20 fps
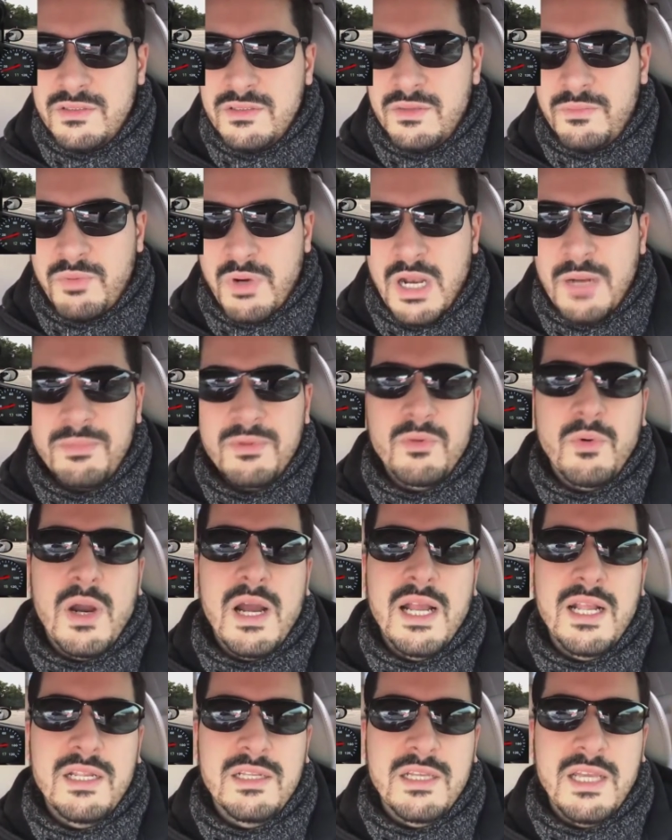the proper
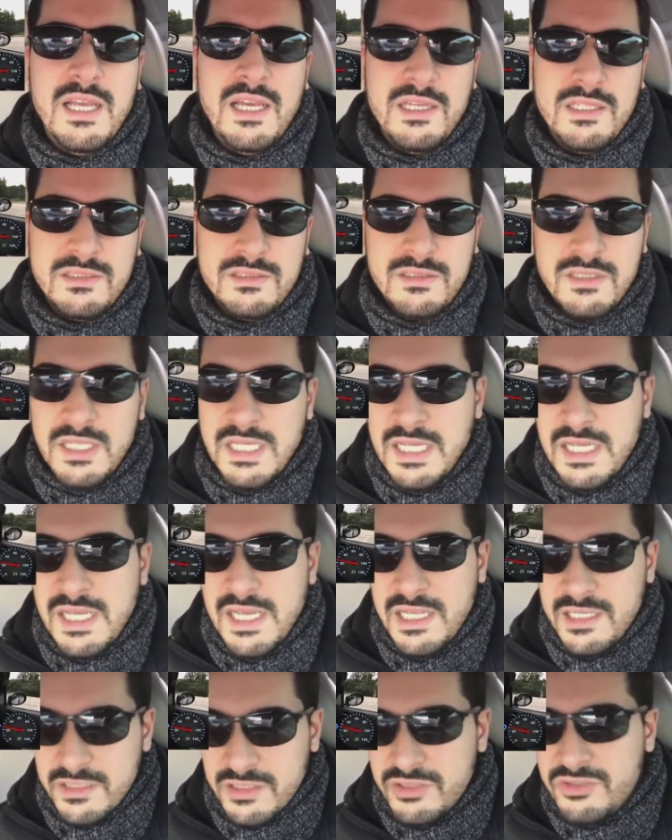way
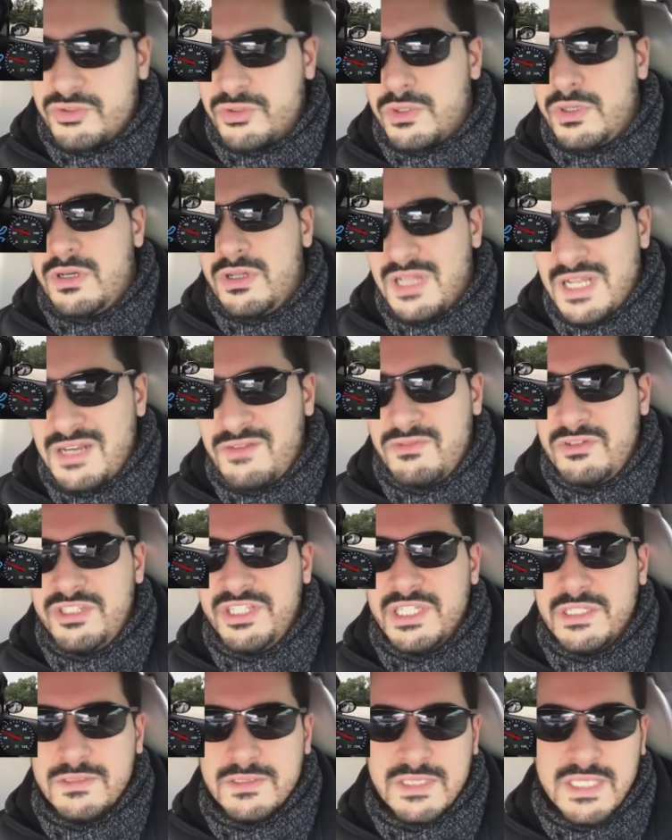and in control every
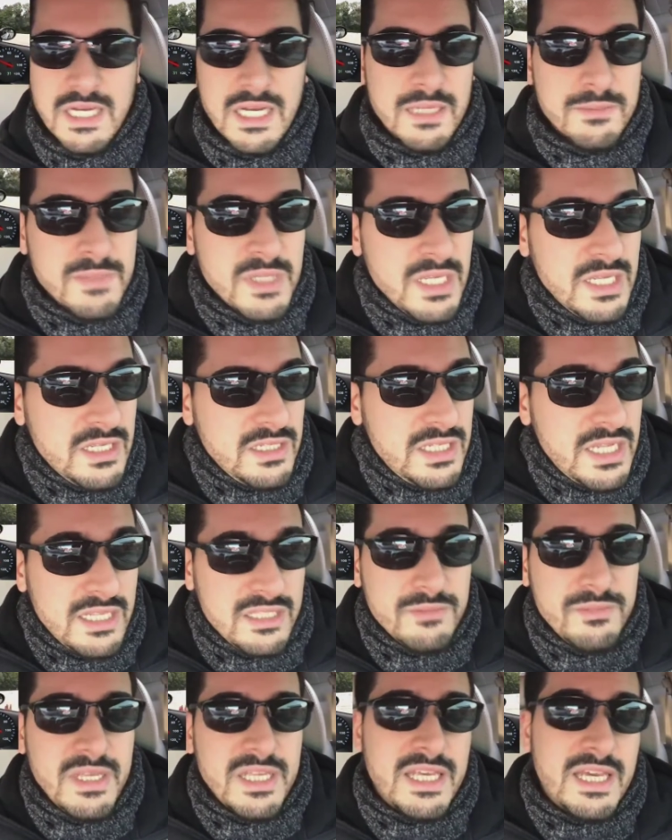single time. Yeah,
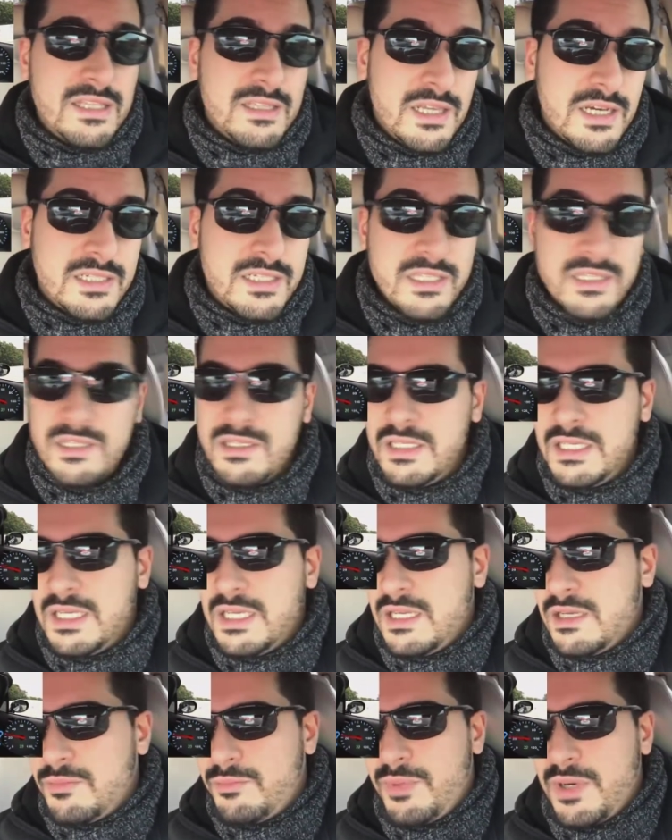you may get lucky,
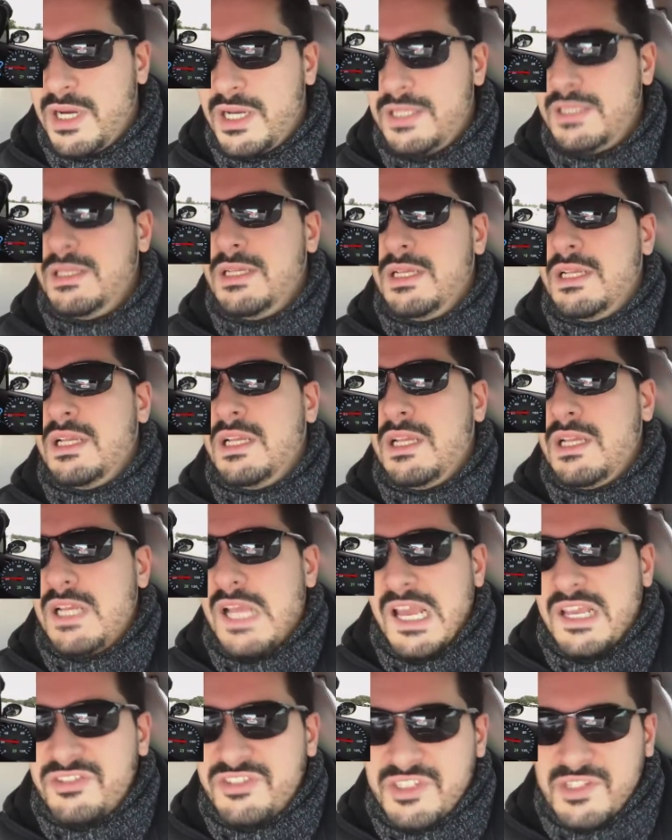but
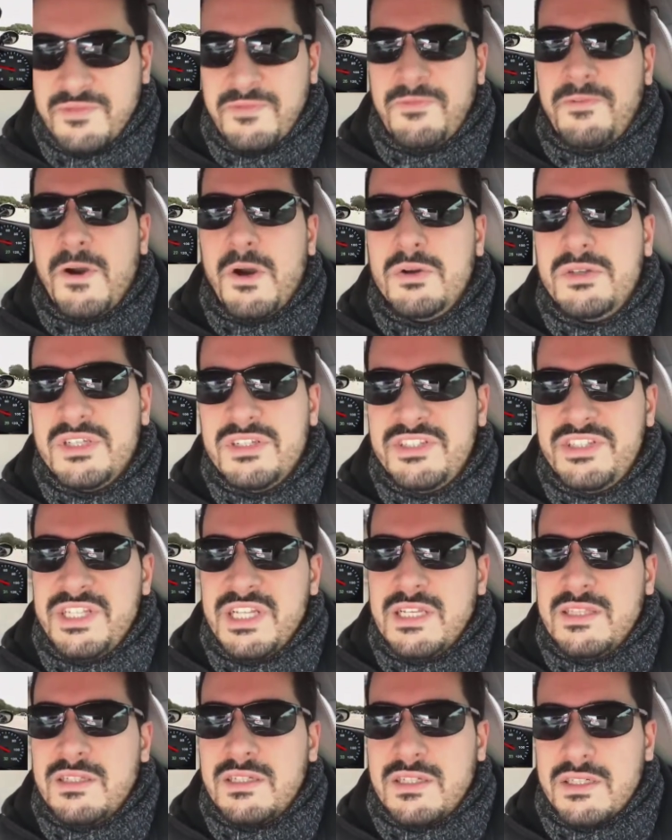it's the focus
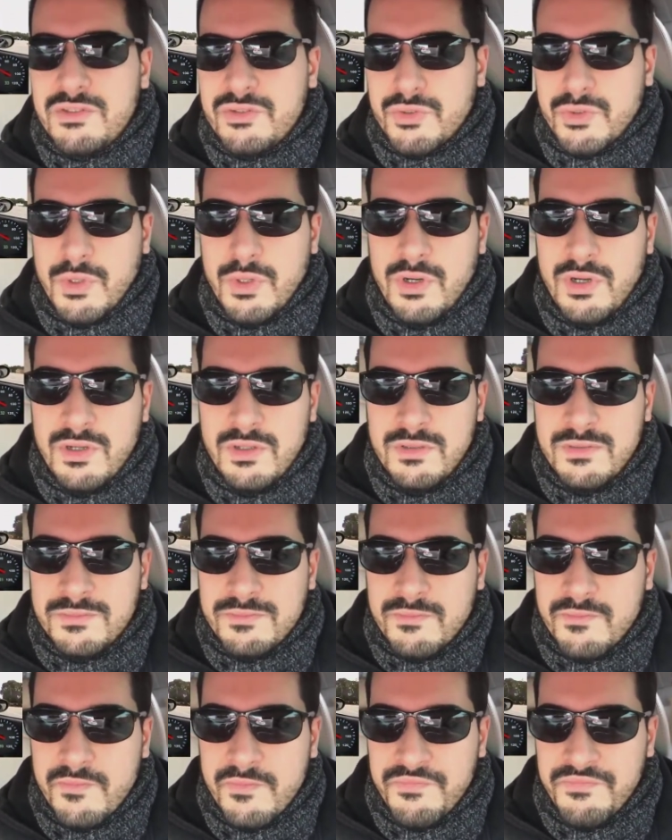and the control
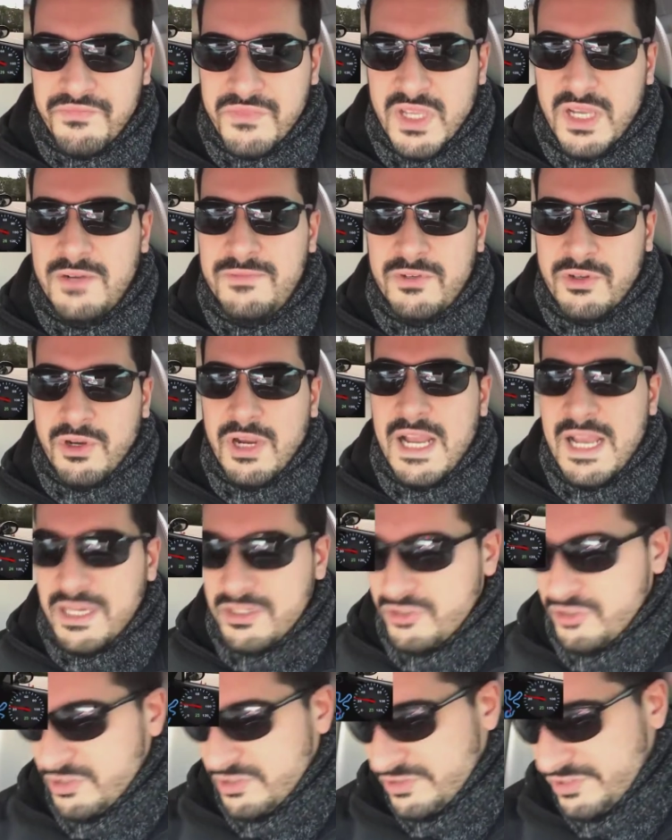of your
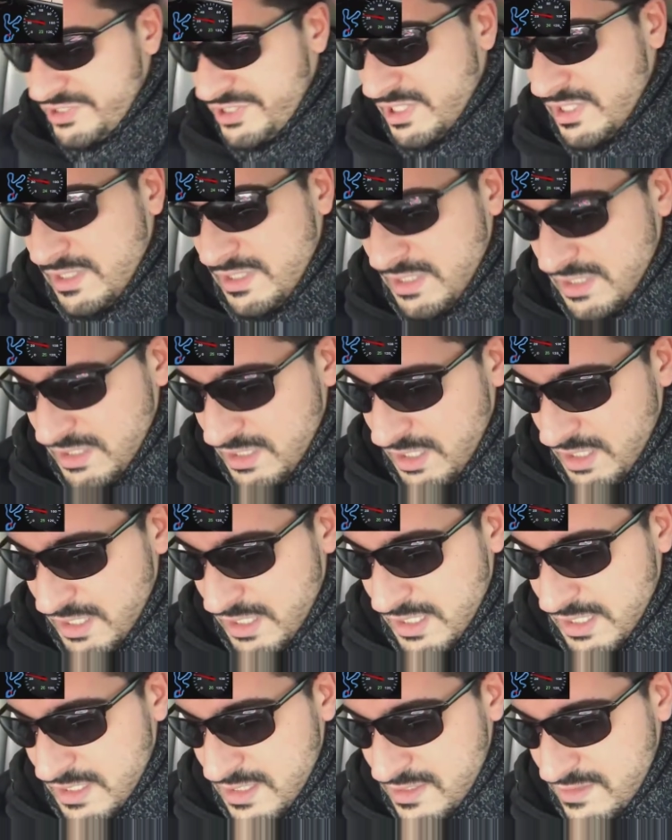actions
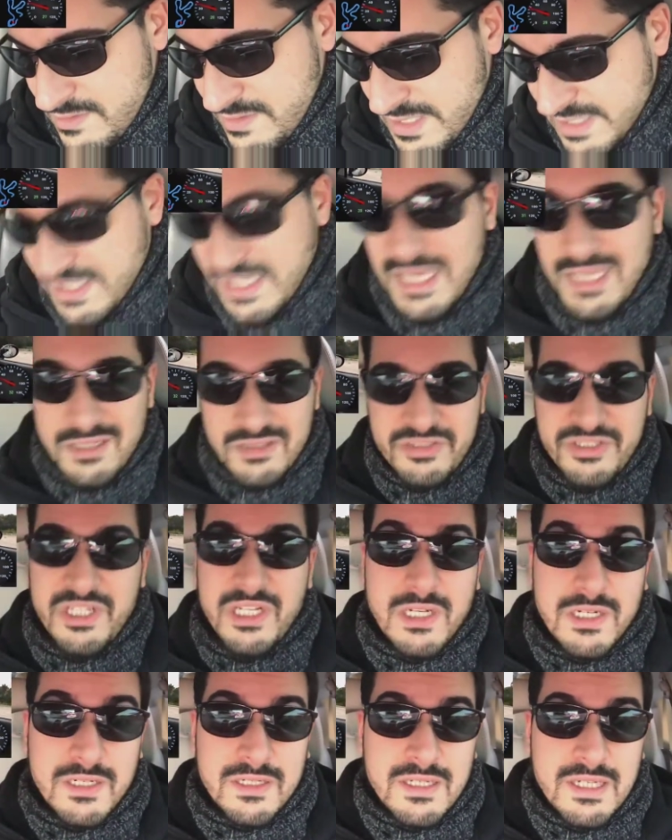that counts
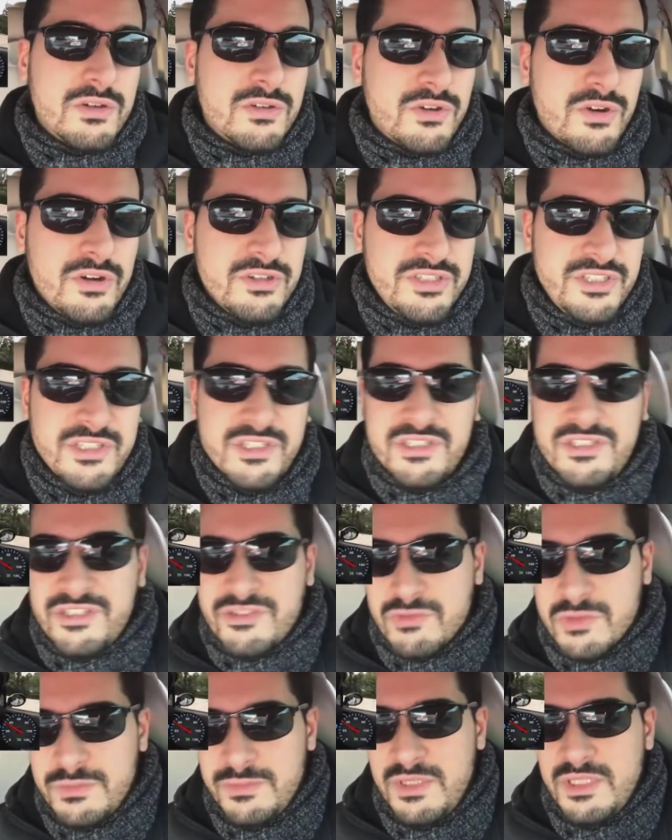here. Autocross is
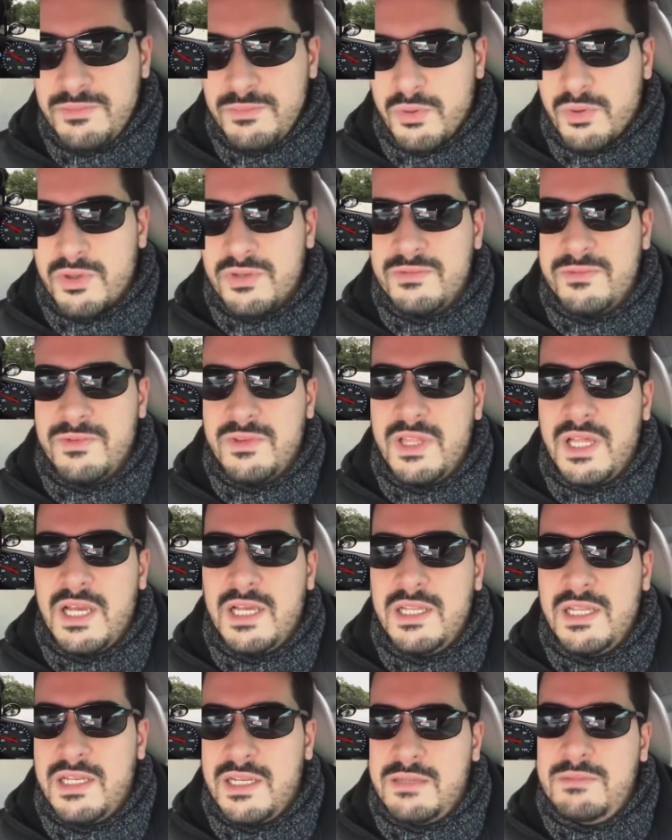extremely important for
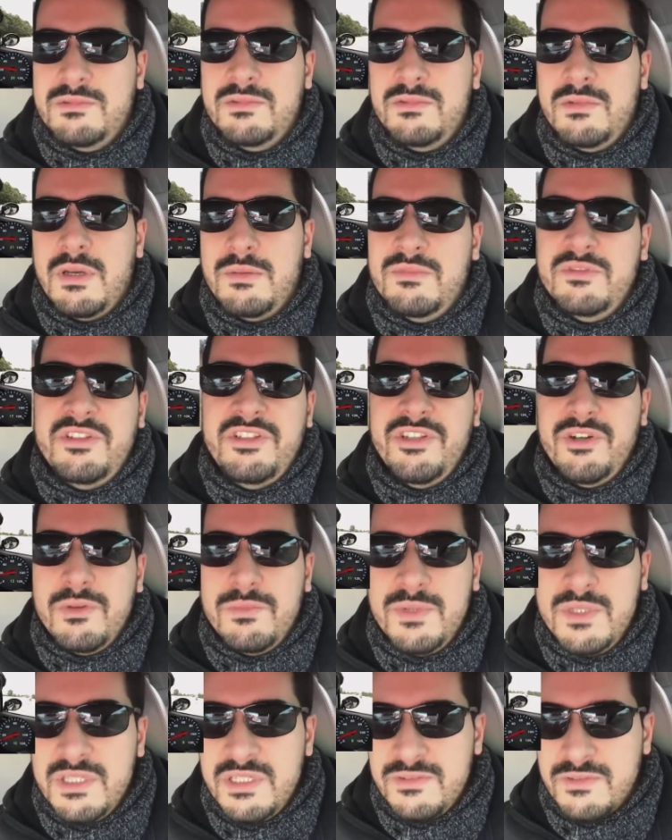that, and I'm a
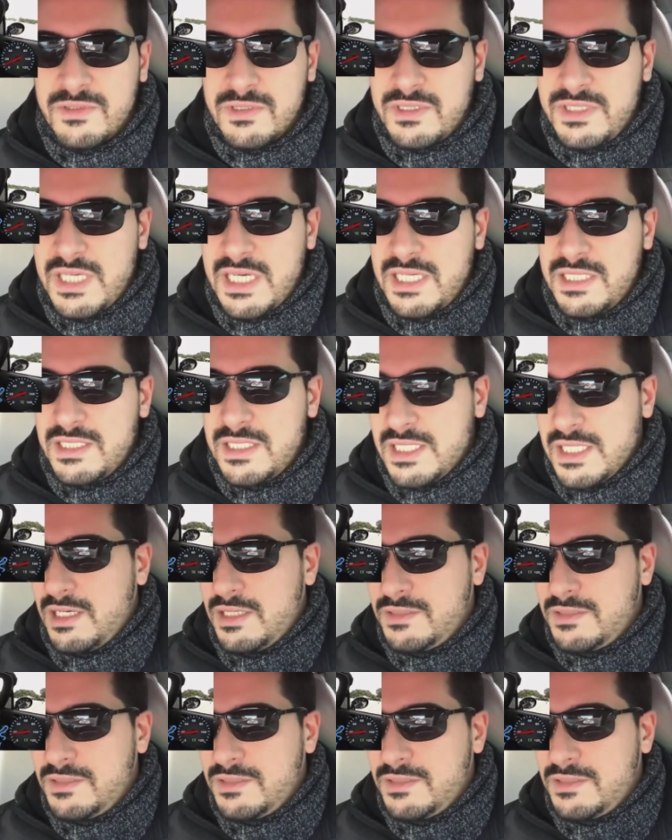sole believer in that.